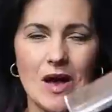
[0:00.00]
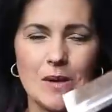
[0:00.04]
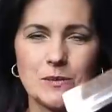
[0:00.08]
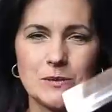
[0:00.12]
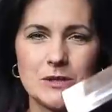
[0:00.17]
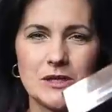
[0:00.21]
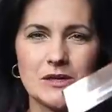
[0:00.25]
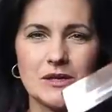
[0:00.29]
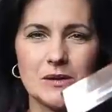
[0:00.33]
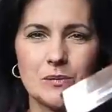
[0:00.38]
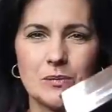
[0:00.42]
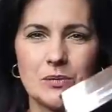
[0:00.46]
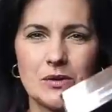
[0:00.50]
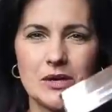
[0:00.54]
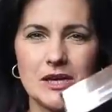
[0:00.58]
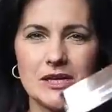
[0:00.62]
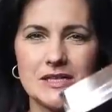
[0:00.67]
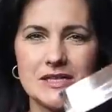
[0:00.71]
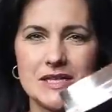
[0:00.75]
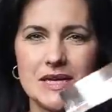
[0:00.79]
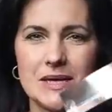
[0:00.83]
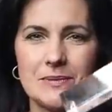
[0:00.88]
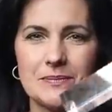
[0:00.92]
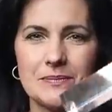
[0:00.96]
optical
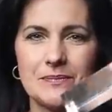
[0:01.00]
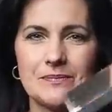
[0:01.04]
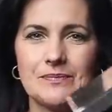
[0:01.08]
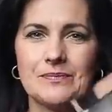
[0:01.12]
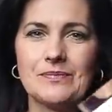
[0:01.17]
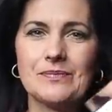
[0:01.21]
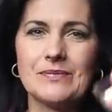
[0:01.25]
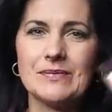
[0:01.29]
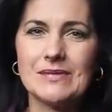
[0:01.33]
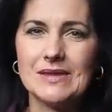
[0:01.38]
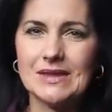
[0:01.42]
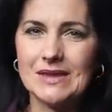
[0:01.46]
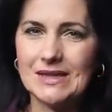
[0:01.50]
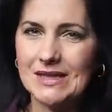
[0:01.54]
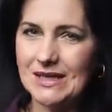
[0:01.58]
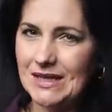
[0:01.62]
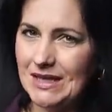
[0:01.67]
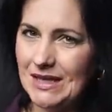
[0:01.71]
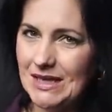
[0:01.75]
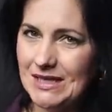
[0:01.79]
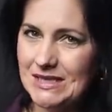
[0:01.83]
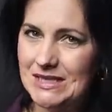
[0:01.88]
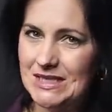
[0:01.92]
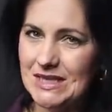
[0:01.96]
prism
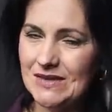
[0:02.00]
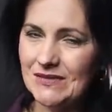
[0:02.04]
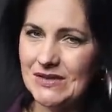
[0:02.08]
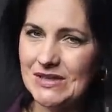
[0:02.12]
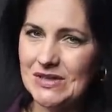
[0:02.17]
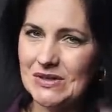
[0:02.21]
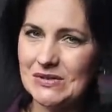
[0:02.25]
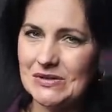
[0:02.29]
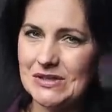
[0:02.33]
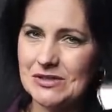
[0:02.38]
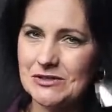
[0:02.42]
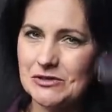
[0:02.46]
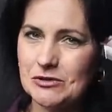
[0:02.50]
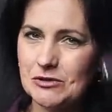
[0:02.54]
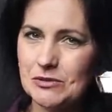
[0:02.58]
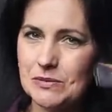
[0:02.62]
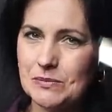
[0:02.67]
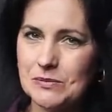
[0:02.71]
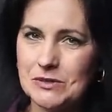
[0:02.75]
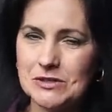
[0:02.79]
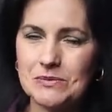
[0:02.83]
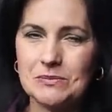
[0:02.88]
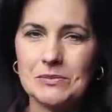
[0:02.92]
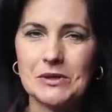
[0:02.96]
in the video
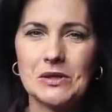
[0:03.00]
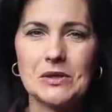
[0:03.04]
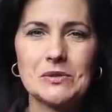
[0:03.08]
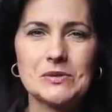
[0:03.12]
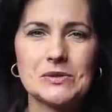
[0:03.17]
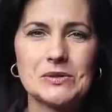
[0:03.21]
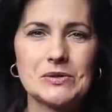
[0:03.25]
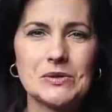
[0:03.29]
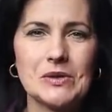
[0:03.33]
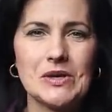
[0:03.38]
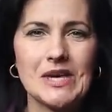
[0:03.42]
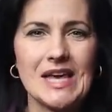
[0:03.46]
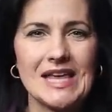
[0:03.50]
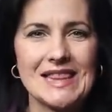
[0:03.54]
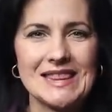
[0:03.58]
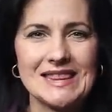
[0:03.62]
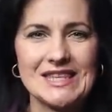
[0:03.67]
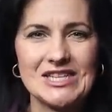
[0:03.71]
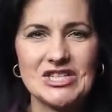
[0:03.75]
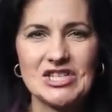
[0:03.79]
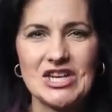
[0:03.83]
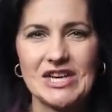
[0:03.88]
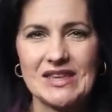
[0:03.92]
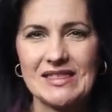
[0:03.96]
description below, so you
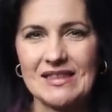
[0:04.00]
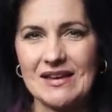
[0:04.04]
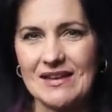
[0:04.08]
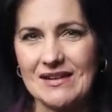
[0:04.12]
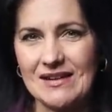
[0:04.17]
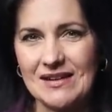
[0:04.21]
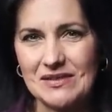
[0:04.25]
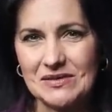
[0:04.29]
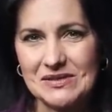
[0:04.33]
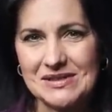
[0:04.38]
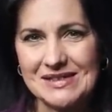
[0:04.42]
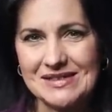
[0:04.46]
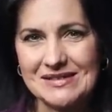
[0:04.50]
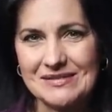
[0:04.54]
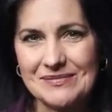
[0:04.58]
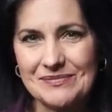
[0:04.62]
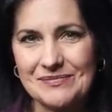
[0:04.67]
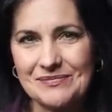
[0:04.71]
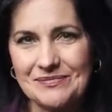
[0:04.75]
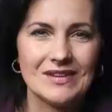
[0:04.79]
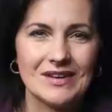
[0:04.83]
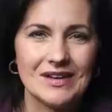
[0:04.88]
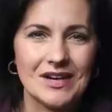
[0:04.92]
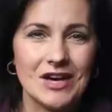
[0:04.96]
can check that out.
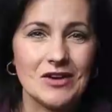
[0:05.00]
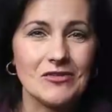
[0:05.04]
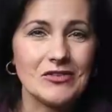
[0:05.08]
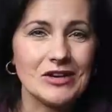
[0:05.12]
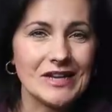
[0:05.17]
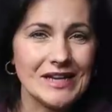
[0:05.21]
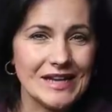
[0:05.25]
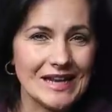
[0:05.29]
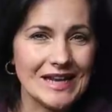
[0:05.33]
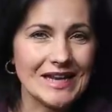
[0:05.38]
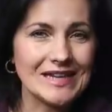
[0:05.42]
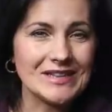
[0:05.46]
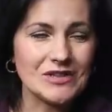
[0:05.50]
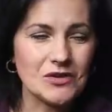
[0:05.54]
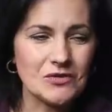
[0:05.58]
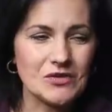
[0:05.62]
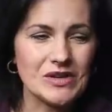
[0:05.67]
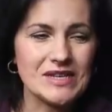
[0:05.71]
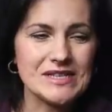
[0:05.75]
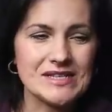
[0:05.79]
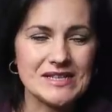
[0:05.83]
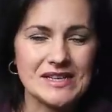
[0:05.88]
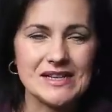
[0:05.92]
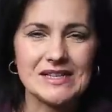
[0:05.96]
I really like the
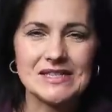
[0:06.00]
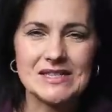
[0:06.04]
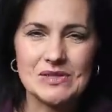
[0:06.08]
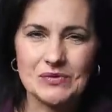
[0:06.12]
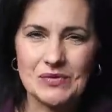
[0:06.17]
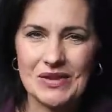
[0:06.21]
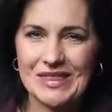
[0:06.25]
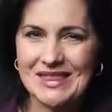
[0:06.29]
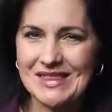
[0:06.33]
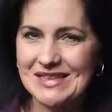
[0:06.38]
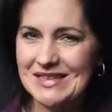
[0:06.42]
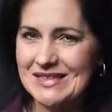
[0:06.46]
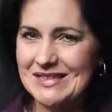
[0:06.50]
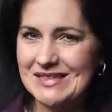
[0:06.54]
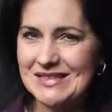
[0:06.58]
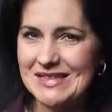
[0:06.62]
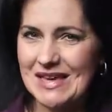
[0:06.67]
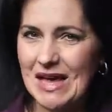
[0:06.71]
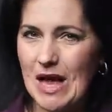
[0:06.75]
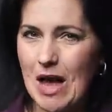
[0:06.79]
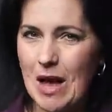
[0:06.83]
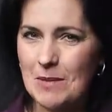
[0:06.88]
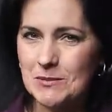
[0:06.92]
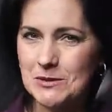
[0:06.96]
results with this
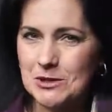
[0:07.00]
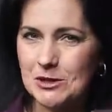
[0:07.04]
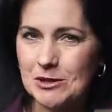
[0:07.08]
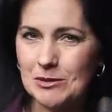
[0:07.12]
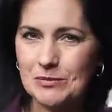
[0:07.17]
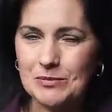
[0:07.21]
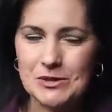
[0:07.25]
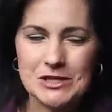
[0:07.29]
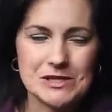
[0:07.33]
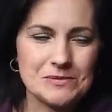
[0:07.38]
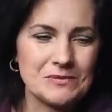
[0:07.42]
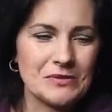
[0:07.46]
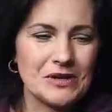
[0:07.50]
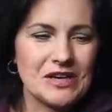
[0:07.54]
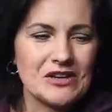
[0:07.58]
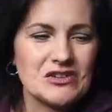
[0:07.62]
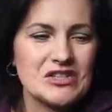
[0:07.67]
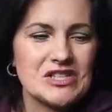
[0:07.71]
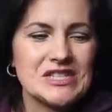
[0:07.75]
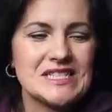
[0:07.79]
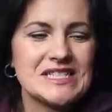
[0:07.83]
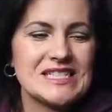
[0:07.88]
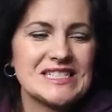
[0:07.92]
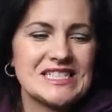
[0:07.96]
optical prism
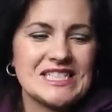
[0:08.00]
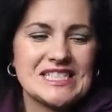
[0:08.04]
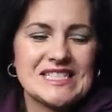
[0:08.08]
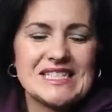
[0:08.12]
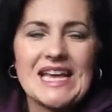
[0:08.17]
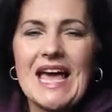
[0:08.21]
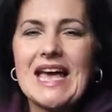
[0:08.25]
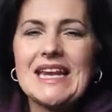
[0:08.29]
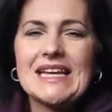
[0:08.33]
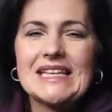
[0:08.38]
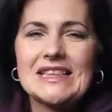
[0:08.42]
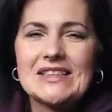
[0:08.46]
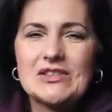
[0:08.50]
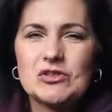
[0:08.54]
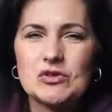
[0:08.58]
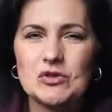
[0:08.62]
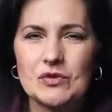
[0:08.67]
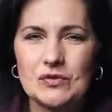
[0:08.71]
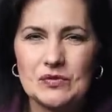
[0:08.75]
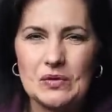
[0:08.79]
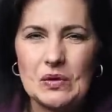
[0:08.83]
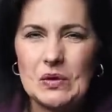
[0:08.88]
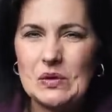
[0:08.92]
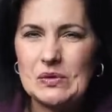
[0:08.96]
because it just added to
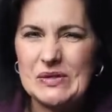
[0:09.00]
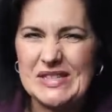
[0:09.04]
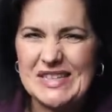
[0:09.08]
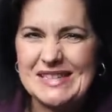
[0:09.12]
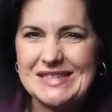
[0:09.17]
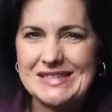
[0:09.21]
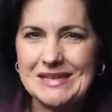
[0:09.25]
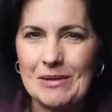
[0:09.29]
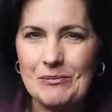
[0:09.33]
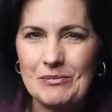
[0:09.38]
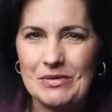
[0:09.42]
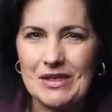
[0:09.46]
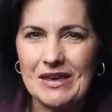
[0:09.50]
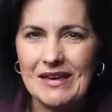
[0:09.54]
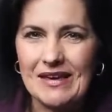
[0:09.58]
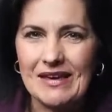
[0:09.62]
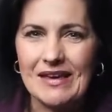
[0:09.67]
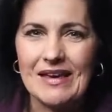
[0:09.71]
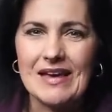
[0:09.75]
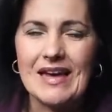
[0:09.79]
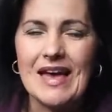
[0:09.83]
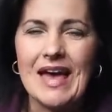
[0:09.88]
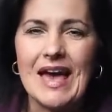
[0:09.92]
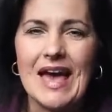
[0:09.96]
the photos something
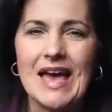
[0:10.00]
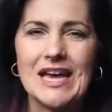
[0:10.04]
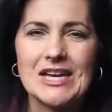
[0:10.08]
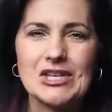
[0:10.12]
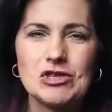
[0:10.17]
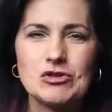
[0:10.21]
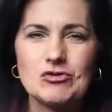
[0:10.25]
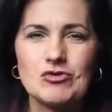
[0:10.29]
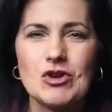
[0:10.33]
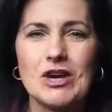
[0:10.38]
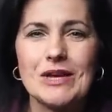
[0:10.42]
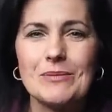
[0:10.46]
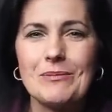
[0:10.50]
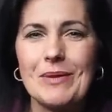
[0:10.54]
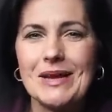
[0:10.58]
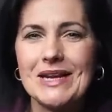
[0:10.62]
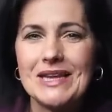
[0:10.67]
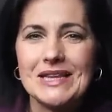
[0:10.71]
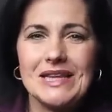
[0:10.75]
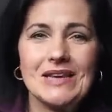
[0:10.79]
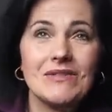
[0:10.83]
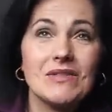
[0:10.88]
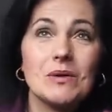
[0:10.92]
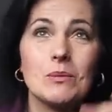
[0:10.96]
extra. It made
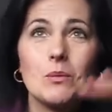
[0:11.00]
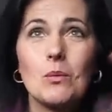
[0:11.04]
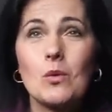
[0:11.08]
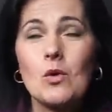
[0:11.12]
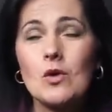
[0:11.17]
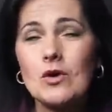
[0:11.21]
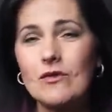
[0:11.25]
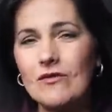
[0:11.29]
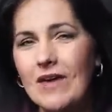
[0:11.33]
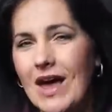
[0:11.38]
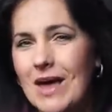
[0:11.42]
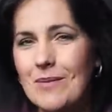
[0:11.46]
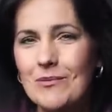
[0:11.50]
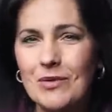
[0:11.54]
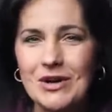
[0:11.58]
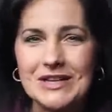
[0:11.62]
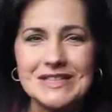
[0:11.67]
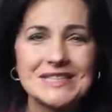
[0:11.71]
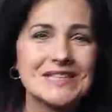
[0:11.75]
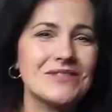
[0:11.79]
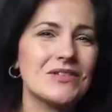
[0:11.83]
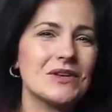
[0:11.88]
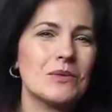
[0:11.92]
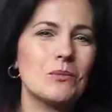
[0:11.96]
it even more
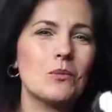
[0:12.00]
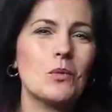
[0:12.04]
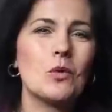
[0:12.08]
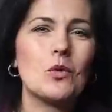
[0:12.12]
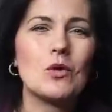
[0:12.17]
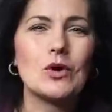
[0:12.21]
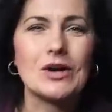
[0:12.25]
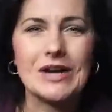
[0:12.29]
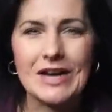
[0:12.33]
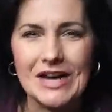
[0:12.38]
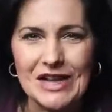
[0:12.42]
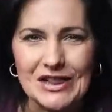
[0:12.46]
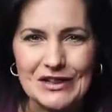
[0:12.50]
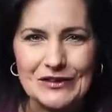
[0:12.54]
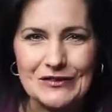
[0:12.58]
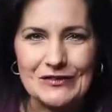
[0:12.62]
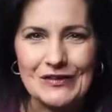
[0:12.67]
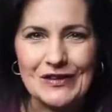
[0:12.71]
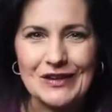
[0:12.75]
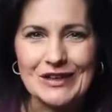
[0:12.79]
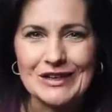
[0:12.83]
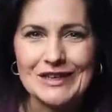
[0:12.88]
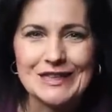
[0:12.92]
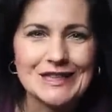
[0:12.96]
vibrant, even more
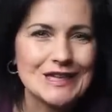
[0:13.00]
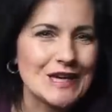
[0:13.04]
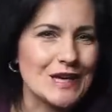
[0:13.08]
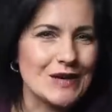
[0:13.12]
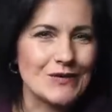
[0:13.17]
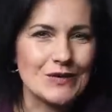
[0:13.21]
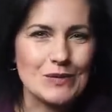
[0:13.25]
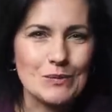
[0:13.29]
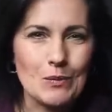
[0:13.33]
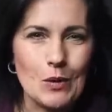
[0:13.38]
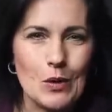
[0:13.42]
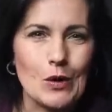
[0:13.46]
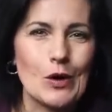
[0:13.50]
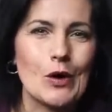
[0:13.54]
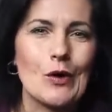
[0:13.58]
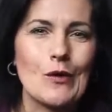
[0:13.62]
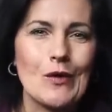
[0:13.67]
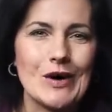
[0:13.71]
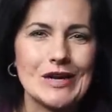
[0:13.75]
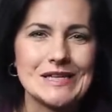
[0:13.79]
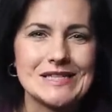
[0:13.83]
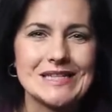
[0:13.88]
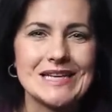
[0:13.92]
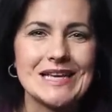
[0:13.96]
colorful, even more
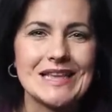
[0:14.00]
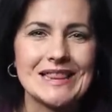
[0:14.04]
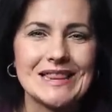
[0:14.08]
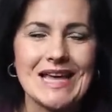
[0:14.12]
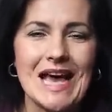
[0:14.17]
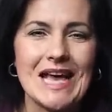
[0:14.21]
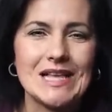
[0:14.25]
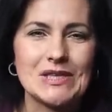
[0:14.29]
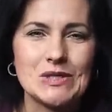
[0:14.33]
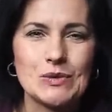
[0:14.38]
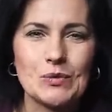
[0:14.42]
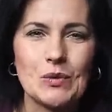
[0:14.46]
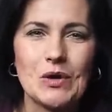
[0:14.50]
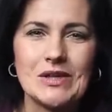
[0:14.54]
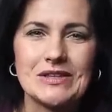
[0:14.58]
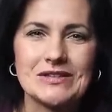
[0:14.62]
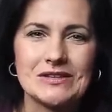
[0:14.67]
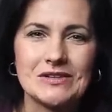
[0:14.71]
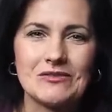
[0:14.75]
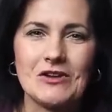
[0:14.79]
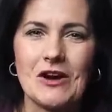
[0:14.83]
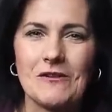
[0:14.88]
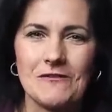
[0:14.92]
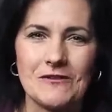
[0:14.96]
crazy, and that's what
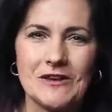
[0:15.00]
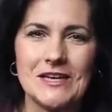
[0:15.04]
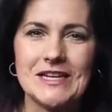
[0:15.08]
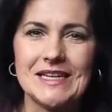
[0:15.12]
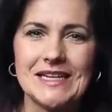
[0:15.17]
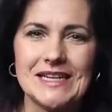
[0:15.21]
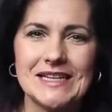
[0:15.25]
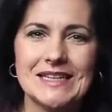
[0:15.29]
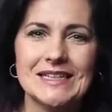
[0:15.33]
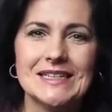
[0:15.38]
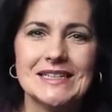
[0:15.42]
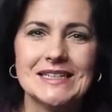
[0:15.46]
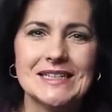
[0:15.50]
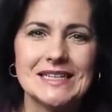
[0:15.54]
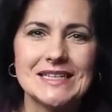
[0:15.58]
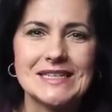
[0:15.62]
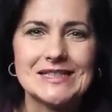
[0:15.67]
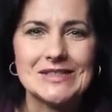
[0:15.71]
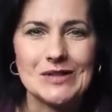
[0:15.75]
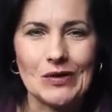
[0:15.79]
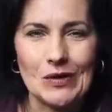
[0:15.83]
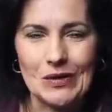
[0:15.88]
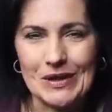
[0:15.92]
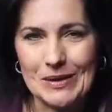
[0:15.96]
graffiti
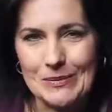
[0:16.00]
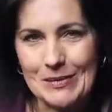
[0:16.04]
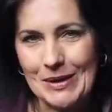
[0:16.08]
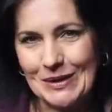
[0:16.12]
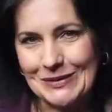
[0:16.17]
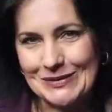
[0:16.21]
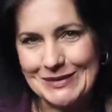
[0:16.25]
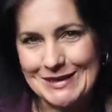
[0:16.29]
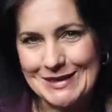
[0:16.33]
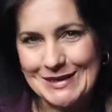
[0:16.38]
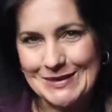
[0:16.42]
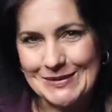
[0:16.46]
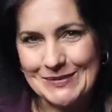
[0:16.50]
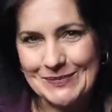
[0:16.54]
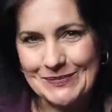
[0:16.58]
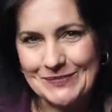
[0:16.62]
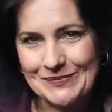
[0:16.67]
is all about.